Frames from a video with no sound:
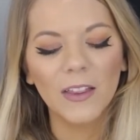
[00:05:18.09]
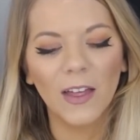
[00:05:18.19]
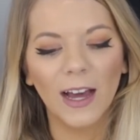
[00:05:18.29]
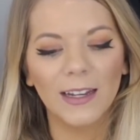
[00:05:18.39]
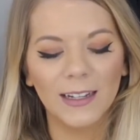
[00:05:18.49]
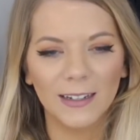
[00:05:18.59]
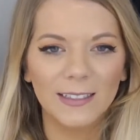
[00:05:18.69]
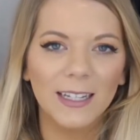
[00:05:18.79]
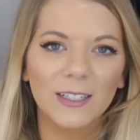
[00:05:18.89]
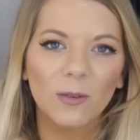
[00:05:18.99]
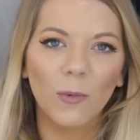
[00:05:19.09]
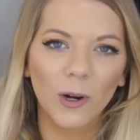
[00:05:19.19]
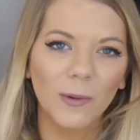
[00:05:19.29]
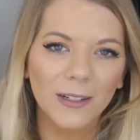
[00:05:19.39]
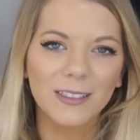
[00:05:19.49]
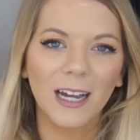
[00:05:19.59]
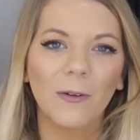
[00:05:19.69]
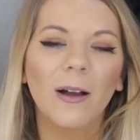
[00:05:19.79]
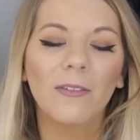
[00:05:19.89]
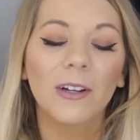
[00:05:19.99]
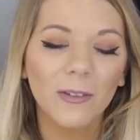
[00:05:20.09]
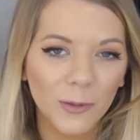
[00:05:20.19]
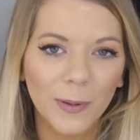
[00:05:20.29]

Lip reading: that in 6 more months I will have another